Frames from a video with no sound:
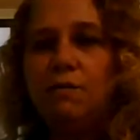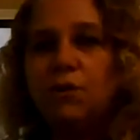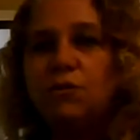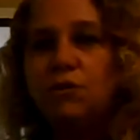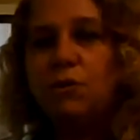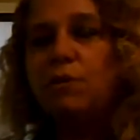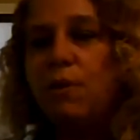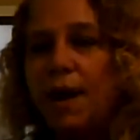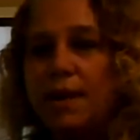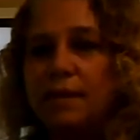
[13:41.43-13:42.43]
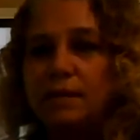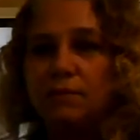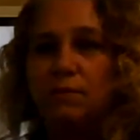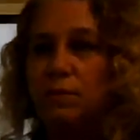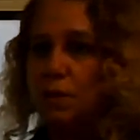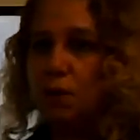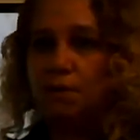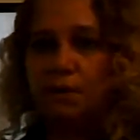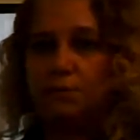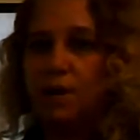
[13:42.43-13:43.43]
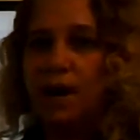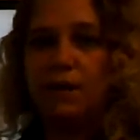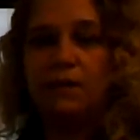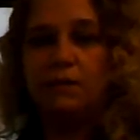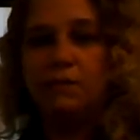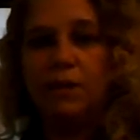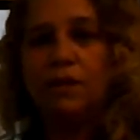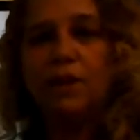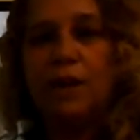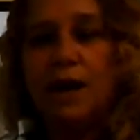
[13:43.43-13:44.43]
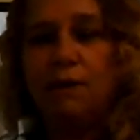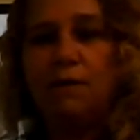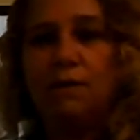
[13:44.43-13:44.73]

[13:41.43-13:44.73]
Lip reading: those 3 ways is fine to figure it out.